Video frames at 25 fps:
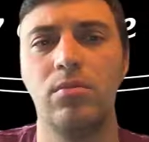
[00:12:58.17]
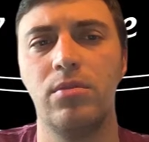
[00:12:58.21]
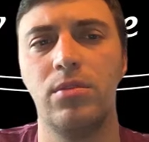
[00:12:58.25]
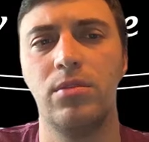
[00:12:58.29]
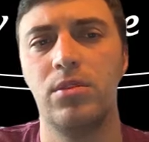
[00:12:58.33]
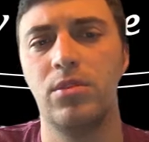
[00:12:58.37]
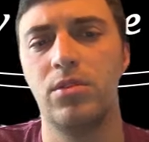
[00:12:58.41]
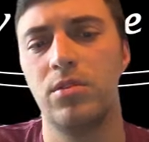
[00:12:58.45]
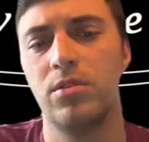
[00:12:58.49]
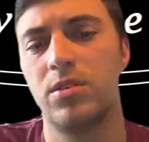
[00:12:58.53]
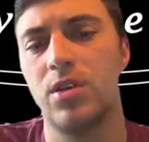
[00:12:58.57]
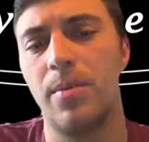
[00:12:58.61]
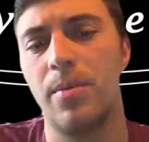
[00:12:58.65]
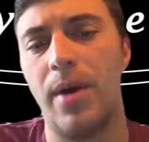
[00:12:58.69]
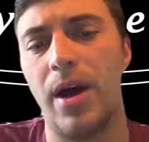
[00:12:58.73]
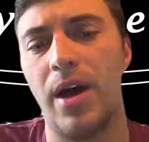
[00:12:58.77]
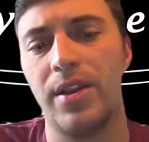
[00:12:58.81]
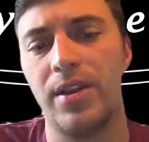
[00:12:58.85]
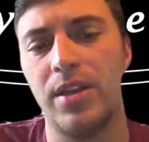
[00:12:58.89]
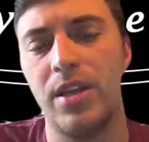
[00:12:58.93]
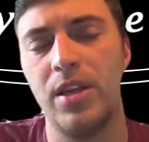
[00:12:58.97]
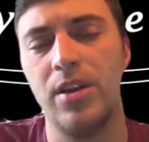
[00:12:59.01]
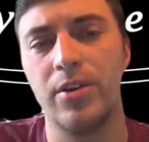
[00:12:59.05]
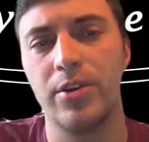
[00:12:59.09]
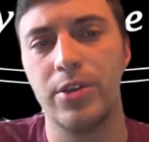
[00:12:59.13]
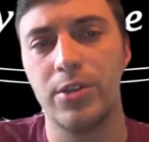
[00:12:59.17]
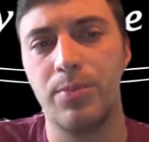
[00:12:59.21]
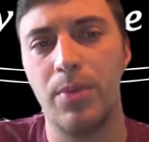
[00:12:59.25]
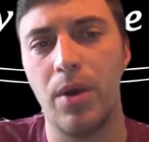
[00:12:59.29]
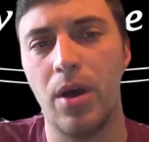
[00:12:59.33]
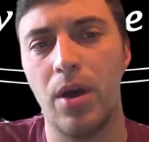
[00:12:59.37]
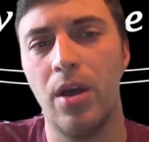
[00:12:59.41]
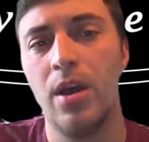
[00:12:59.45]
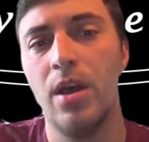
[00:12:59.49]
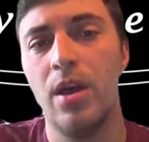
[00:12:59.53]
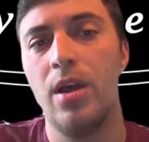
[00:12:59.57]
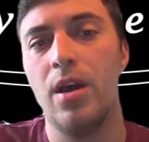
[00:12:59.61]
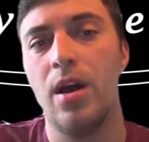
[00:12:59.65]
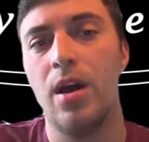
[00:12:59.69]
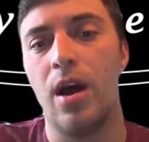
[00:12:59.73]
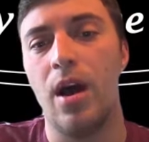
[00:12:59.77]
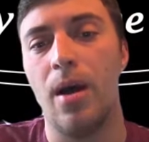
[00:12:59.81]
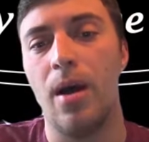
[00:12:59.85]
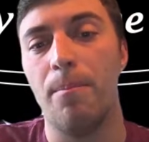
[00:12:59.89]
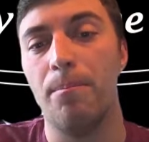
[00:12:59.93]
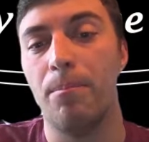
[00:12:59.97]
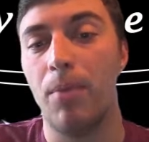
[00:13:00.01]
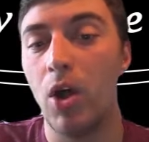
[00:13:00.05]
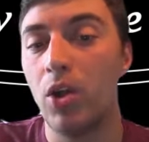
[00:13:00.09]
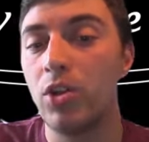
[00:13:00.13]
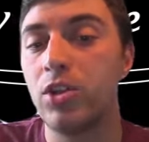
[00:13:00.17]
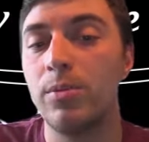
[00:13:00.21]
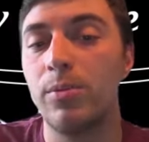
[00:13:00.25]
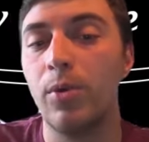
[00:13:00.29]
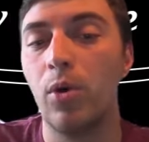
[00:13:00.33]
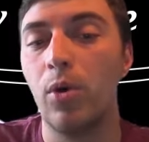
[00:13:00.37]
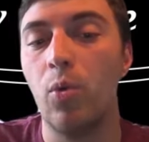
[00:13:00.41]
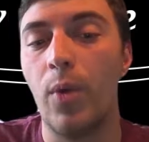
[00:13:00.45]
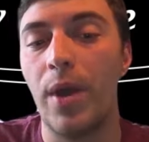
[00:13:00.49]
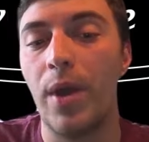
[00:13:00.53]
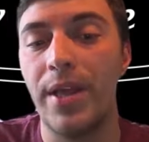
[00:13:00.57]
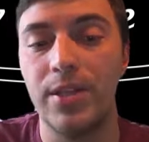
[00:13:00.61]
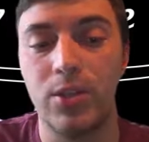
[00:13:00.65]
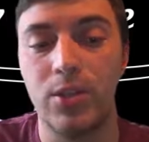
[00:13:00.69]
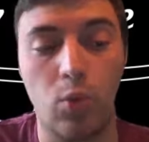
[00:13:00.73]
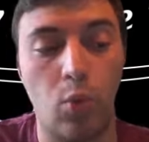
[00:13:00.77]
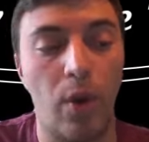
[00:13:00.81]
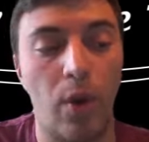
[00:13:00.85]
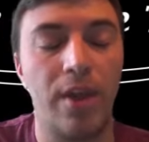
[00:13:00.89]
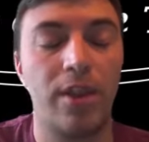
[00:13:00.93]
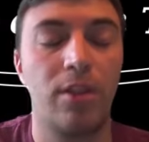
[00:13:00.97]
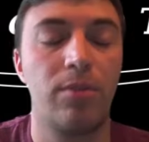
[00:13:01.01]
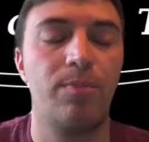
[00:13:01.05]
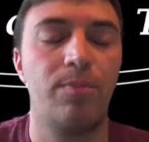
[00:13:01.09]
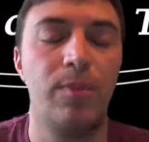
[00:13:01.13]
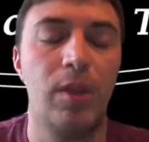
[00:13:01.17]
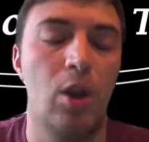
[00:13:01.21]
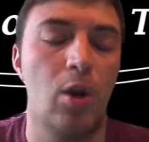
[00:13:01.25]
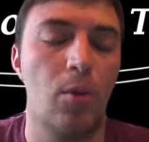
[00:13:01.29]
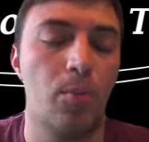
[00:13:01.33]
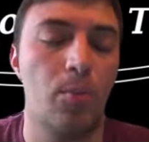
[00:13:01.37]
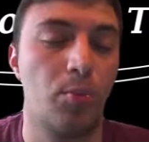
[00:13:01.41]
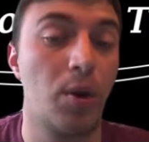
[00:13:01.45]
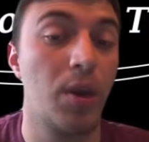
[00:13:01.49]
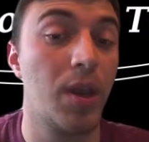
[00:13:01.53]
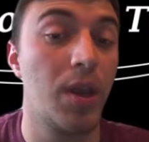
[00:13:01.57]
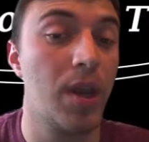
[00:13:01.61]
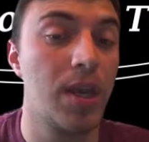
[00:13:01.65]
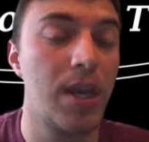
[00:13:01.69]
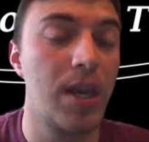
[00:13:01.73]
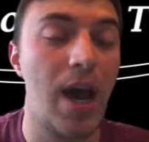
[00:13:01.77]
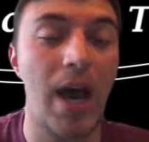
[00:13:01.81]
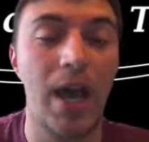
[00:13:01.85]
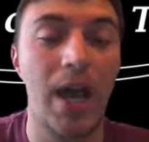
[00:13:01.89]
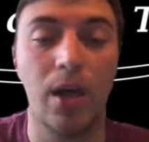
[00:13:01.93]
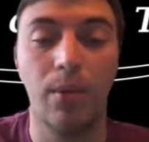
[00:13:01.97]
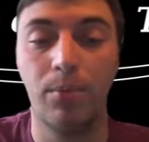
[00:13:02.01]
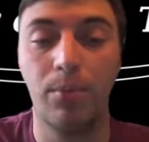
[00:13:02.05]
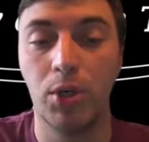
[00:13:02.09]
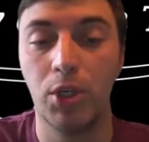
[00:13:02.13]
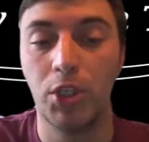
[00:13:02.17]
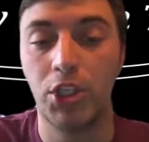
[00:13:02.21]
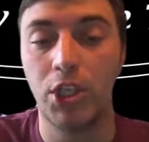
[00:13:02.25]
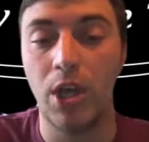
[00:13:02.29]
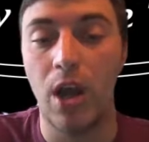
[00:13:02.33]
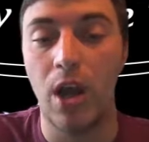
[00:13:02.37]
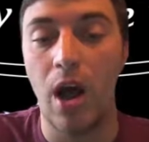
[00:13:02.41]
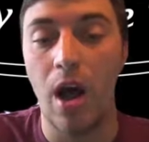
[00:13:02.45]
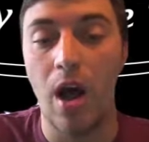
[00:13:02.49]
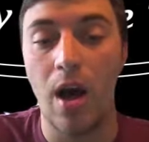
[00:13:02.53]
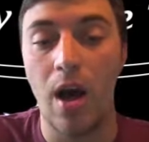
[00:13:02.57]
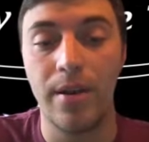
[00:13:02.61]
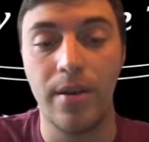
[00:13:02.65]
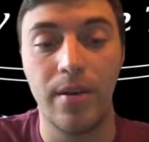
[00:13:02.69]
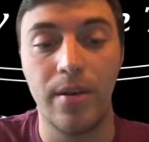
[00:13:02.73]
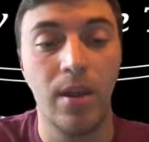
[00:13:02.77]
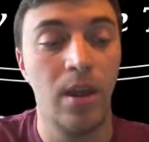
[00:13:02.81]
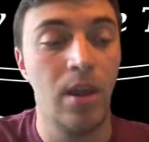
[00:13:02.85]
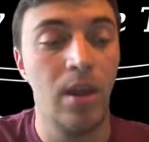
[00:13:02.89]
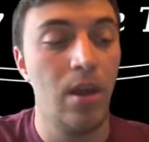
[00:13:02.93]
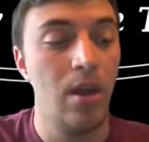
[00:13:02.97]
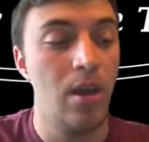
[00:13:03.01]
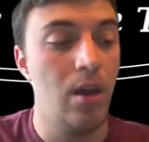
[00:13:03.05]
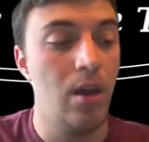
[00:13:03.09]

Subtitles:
some odd years, but multiple wins with, bringing Kyle Busch on